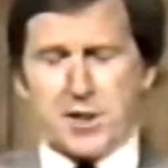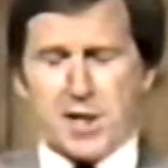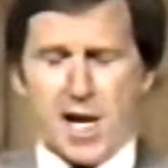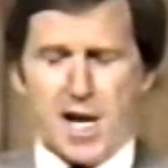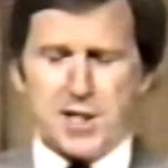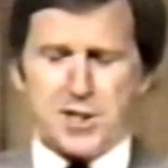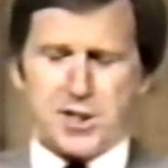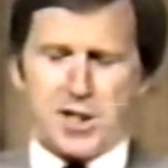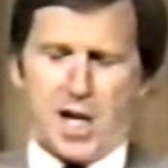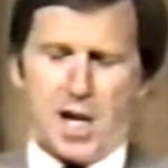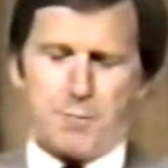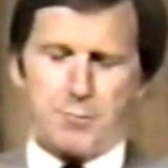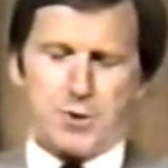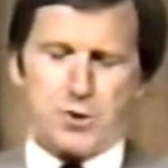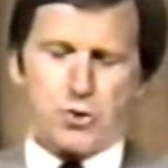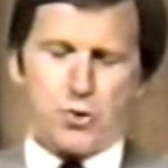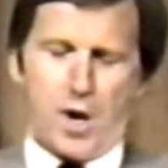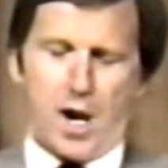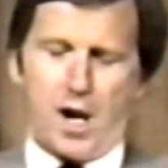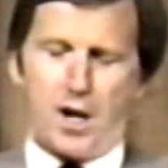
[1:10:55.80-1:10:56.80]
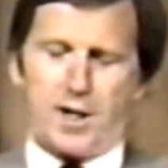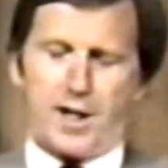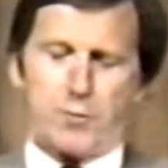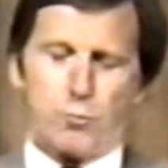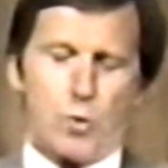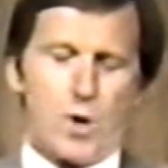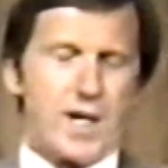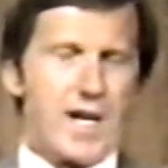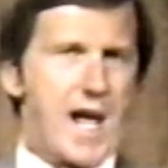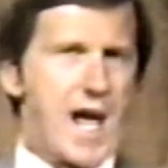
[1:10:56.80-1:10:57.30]
case came to trial, and
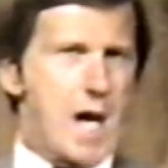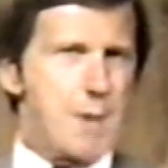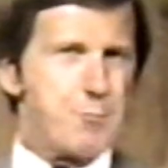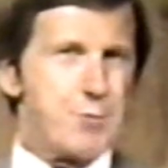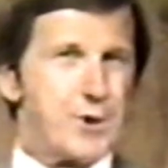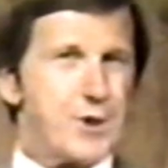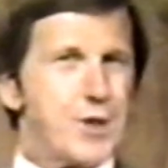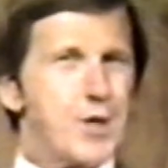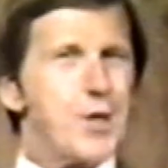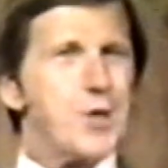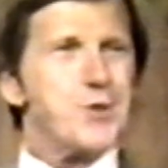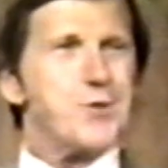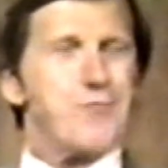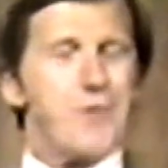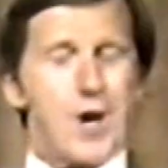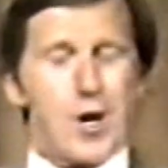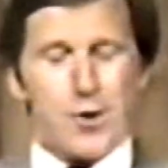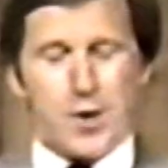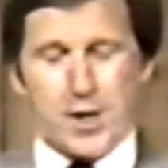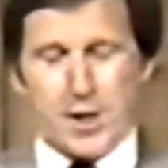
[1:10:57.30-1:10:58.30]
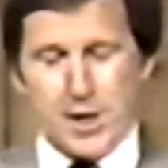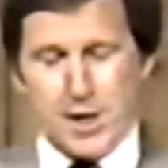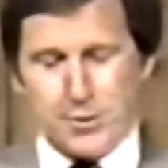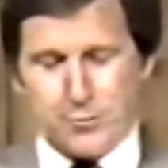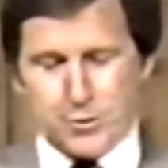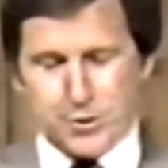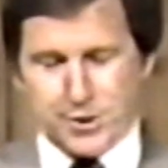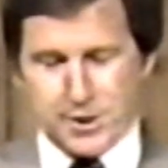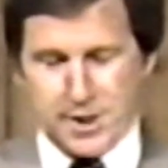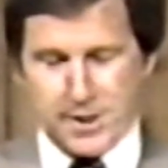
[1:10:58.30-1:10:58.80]
what happened is very
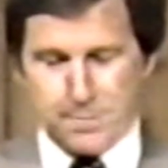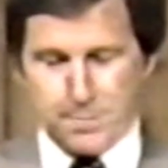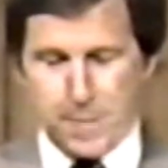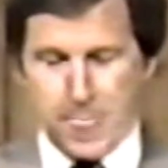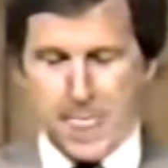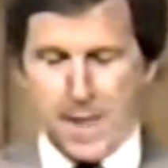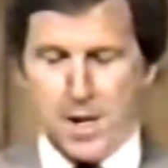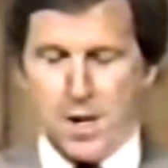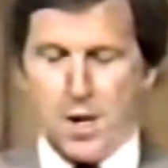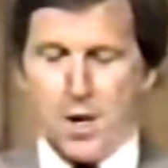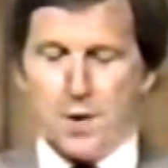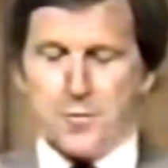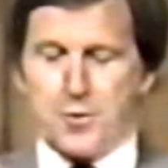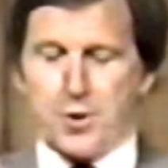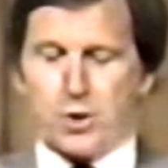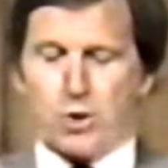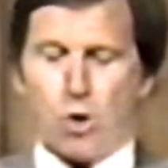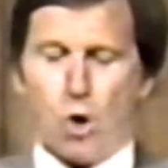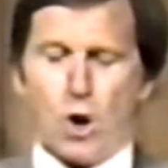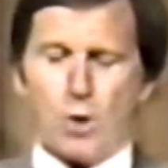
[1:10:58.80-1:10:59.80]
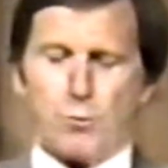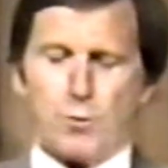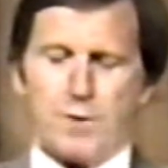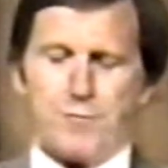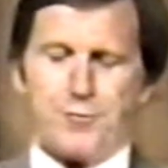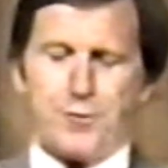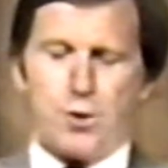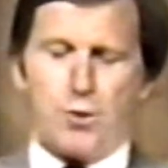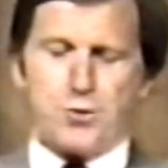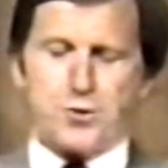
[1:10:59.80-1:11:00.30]
interesting. The court
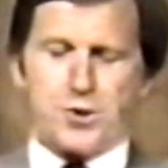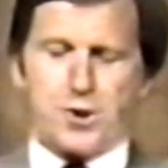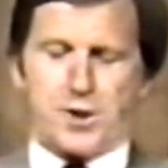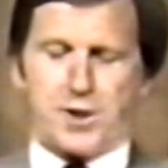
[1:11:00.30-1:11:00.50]
refused to